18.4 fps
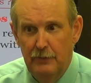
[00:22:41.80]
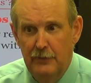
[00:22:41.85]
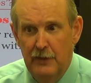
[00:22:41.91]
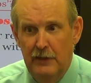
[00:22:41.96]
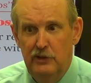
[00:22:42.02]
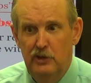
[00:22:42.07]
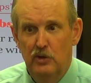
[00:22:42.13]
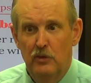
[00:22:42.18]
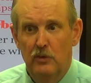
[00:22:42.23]

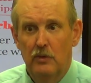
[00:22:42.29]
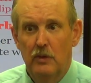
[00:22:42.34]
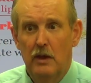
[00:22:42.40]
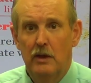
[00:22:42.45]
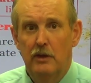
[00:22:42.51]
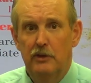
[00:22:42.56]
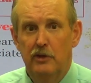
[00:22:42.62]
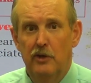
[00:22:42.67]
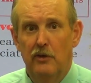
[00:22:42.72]
then you,
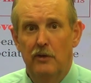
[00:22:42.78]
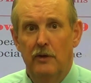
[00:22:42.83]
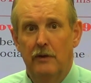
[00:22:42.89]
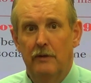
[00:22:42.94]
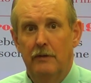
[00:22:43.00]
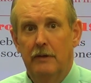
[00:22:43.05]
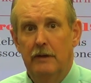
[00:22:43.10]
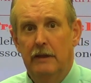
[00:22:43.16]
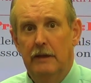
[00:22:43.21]

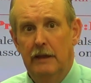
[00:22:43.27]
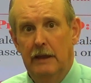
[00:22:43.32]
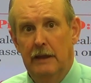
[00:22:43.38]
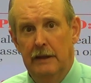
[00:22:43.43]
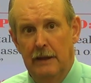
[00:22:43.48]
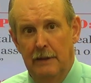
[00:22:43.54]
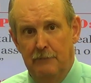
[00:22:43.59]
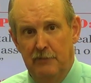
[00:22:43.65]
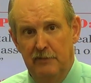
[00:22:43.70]
you're
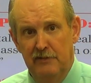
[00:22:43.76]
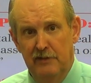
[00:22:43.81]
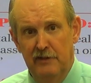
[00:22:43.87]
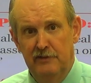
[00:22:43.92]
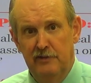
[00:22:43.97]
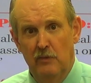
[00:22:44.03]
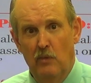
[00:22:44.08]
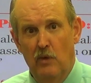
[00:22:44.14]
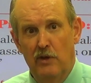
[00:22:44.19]
in a
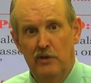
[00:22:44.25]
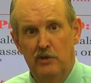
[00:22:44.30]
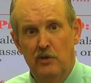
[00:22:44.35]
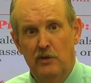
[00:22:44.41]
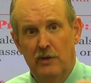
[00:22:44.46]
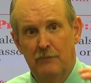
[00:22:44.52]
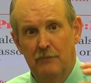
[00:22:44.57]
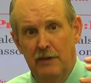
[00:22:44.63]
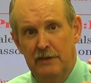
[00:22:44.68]
position where you
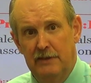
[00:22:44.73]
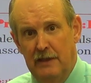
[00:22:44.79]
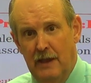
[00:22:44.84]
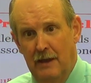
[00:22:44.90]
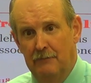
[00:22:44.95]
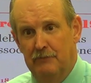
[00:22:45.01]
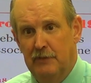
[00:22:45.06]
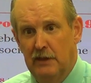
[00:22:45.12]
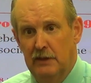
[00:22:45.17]
can be
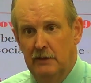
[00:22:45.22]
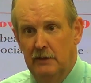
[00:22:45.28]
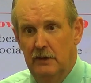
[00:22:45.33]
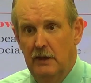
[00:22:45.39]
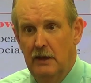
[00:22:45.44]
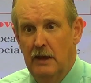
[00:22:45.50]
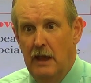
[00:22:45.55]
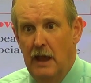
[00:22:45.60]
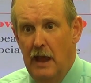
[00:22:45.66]
tempted
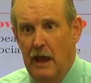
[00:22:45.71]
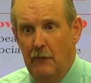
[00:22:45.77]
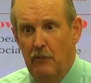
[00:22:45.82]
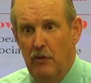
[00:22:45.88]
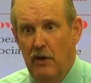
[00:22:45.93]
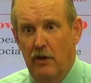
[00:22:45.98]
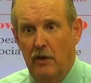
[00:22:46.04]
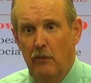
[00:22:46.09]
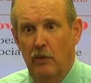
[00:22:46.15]
and
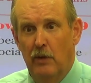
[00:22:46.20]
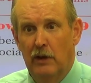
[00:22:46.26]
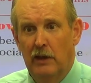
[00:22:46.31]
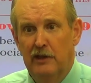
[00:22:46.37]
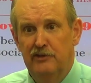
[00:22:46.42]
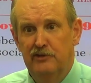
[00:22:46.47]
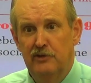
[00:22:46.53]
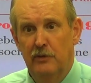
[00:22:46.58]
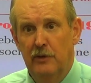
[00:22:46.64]
where it will
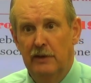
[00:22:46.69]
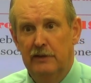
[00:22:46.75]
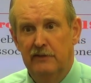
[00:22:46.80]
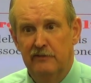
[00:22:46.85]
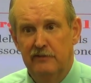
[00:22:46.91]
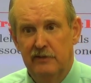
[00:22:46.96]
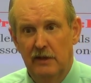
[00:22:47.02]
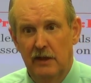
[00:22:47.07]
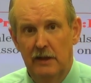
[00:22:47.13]
lead you
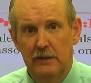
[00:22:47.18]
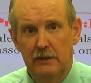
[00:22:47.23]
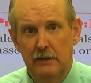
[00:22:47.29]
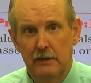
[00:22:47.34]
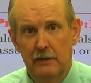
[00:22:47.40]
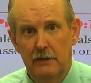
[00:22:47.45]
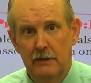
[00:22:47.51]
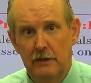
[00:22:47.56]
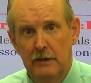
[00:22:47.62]
into sin.
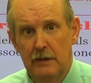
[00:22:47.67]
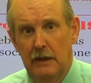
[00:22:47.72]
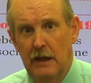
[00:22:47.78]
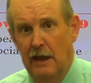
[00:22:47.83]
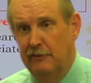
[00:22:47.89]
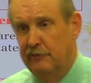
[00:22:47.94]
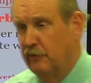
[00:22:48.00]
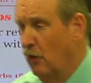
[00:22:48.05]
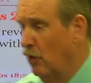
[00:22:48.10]

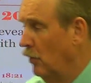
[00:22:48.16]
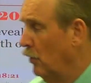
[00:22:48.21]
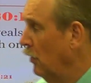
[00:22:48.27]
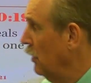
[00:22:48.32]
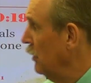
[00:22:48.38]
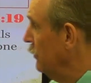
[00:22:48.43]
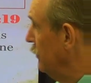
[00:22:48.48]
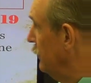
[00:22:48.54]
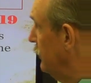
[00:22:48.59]
And so